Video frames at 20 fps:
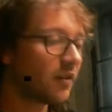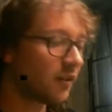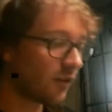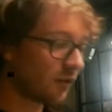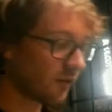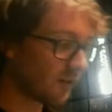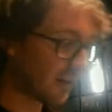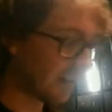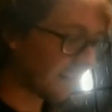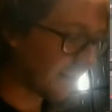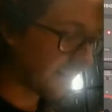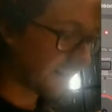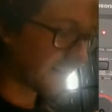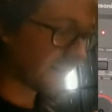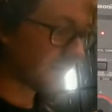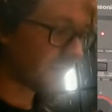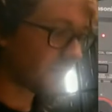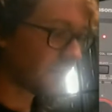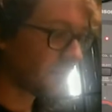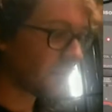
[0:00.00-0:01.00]
Okay,
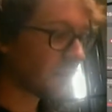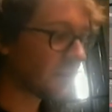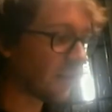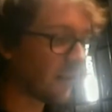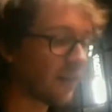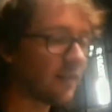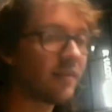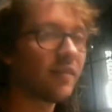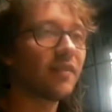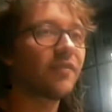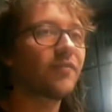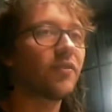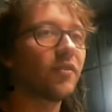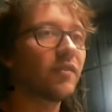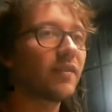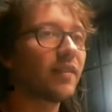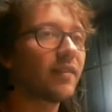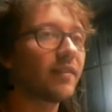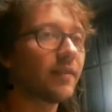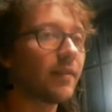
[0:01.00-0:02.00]
so in this
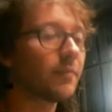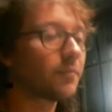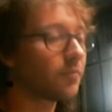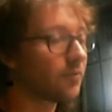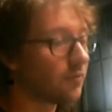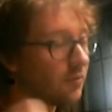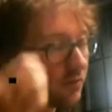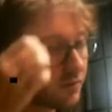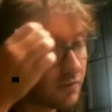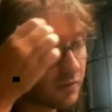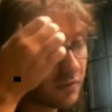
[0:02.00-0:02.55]
first example,